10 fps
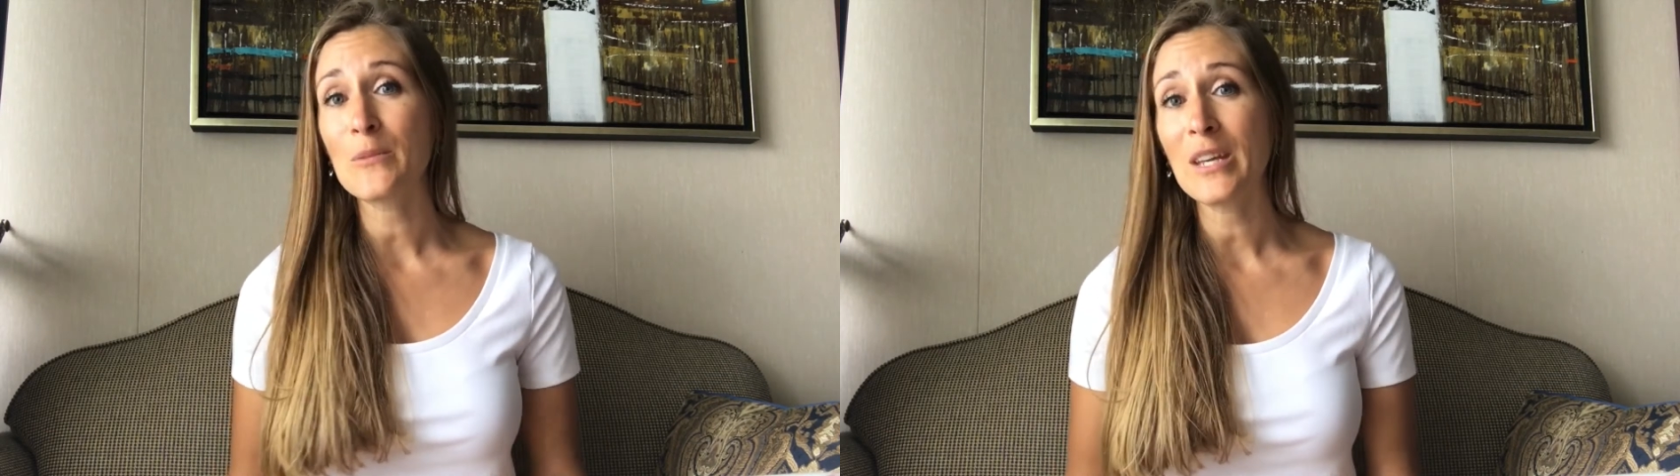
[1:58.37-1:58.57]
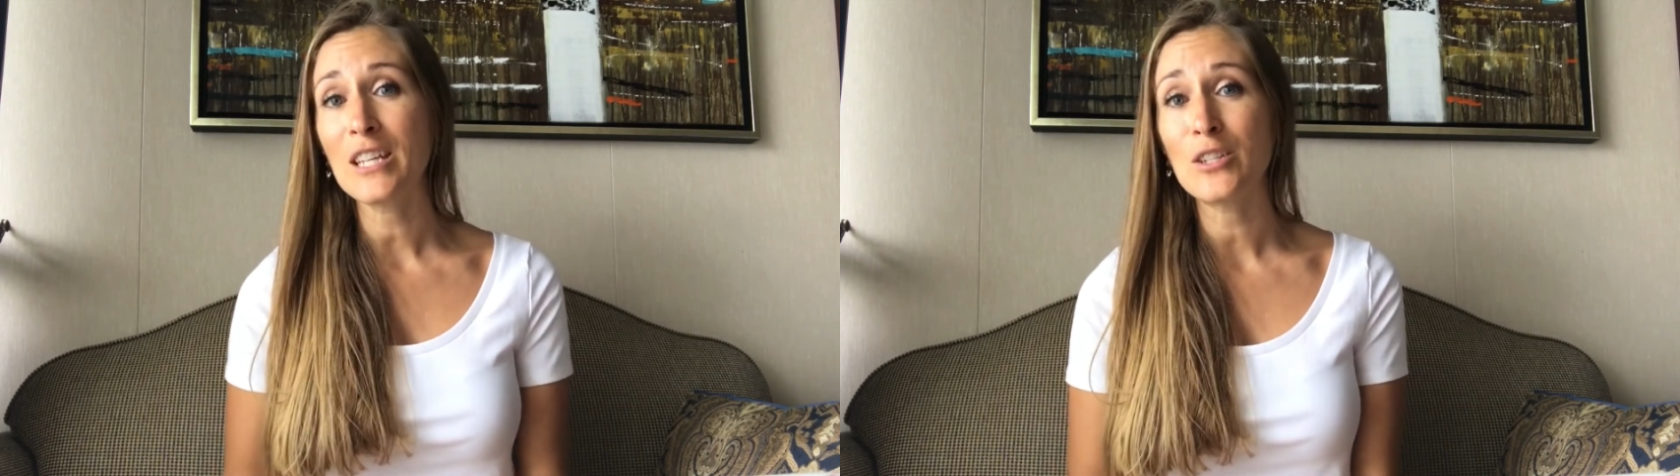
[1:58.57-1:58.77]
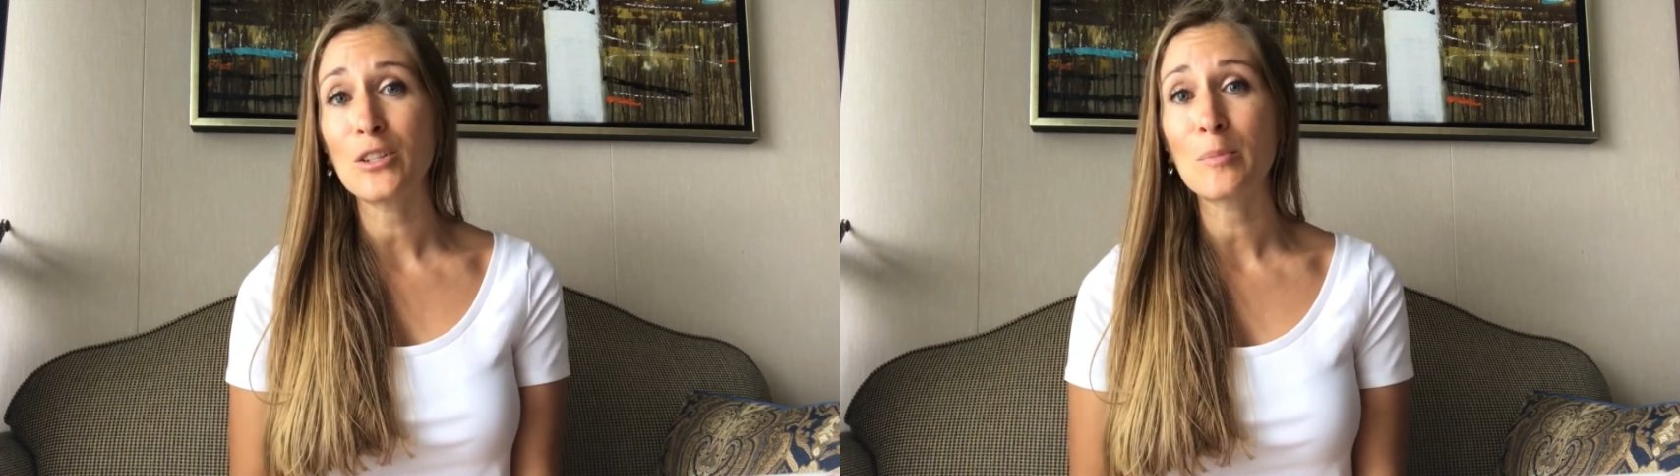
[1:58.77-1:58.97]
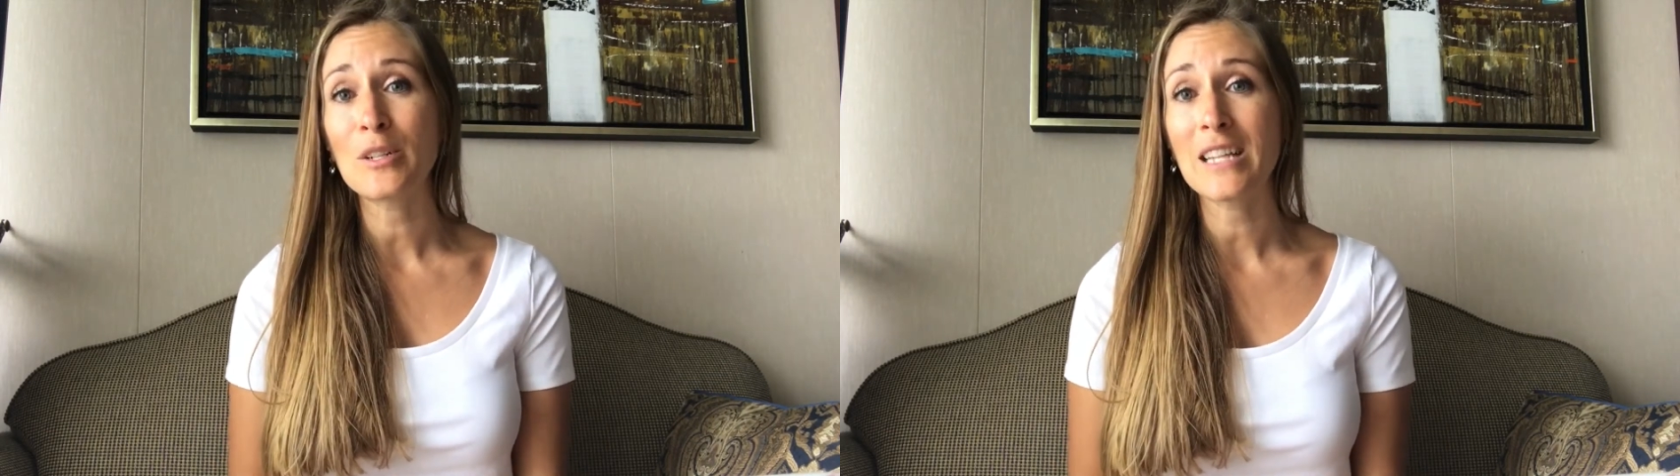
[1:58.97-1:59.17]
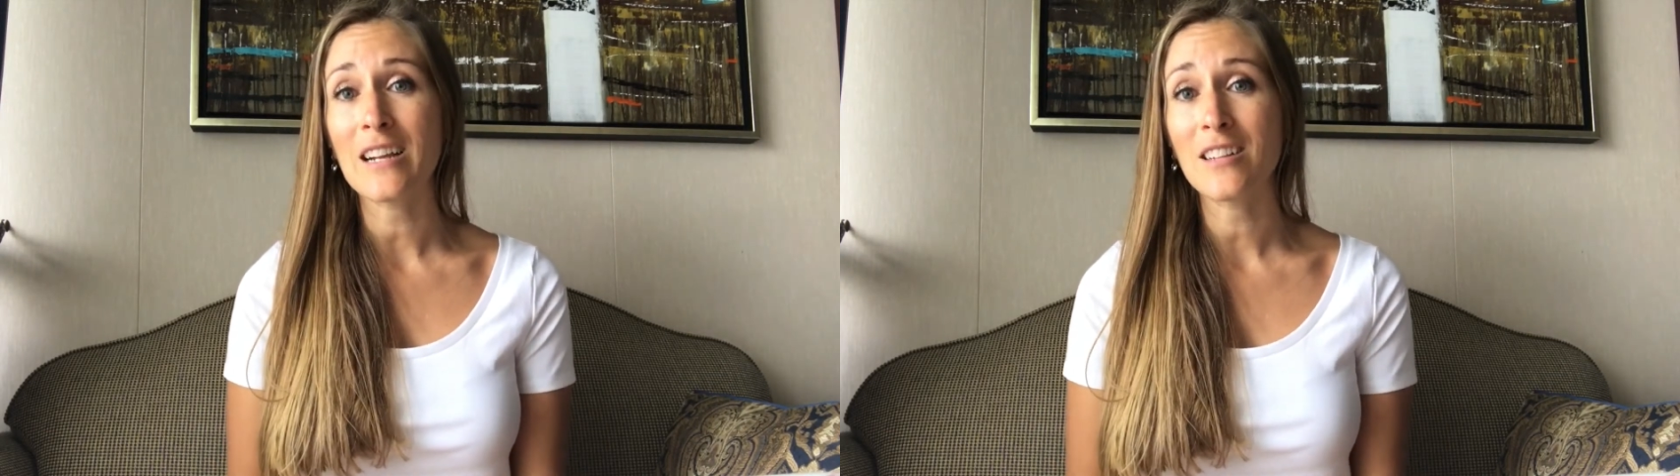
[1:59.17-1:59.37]
that we can do to
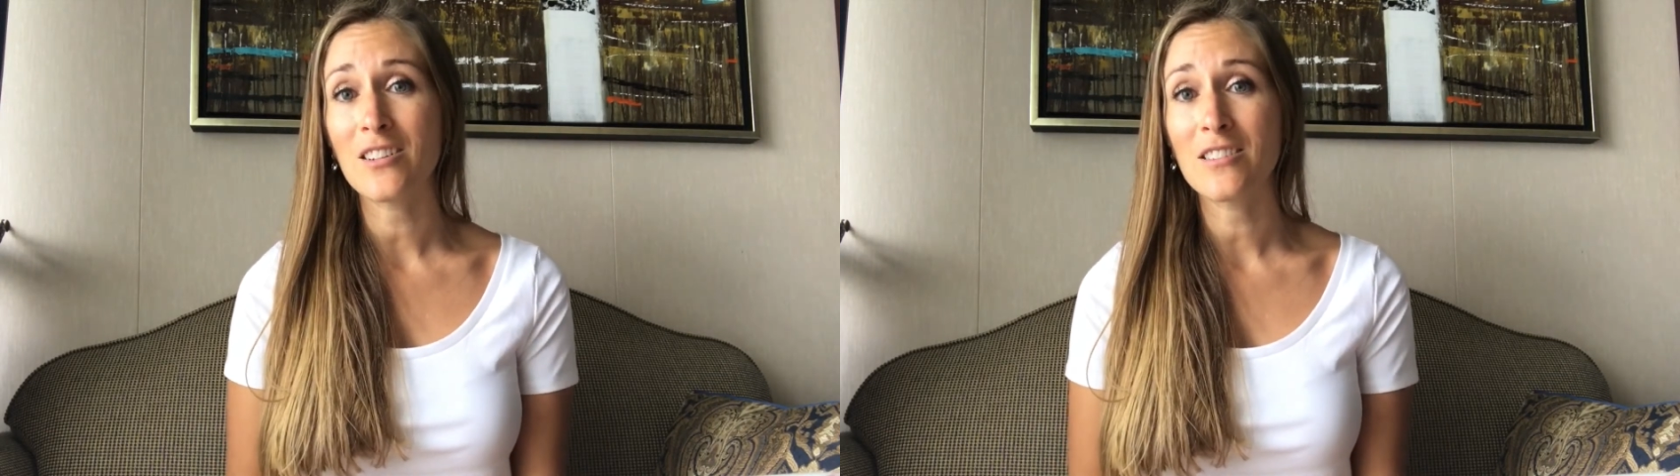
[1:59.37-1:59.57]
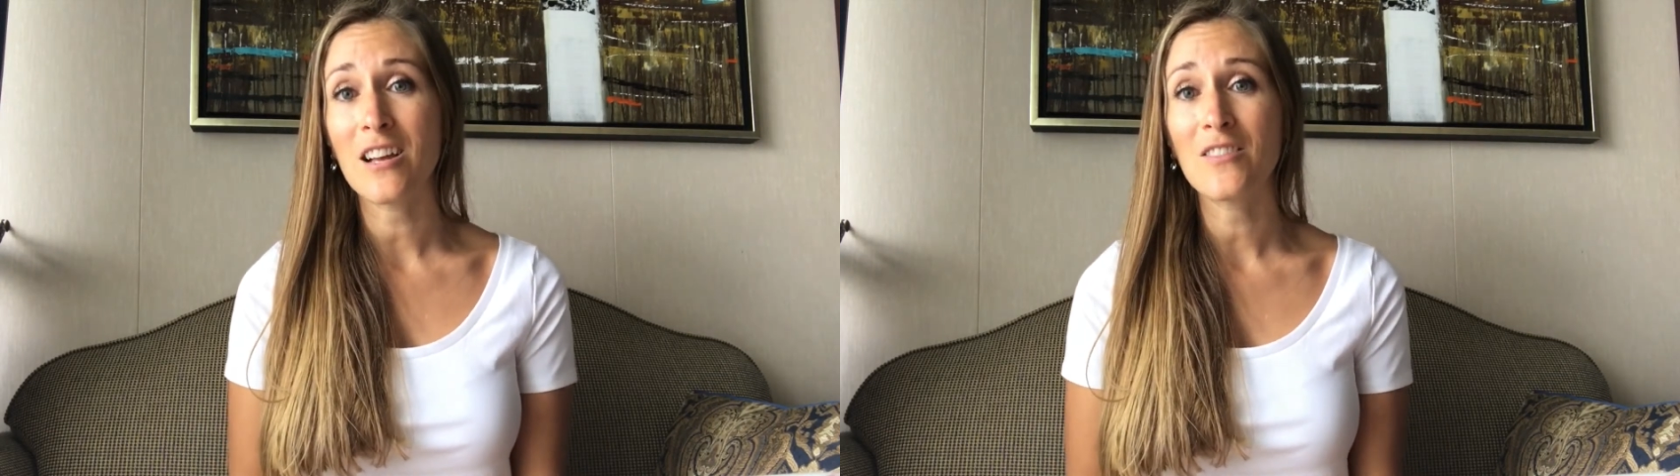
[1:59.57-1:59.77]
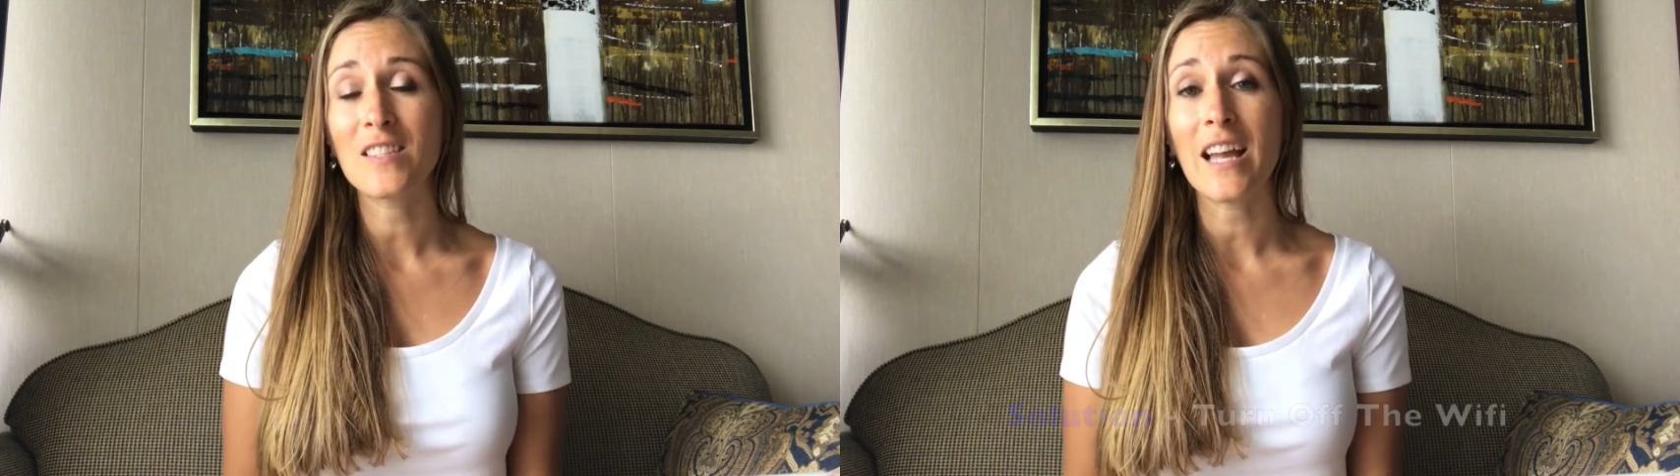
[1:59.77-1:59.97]
protect ourselves,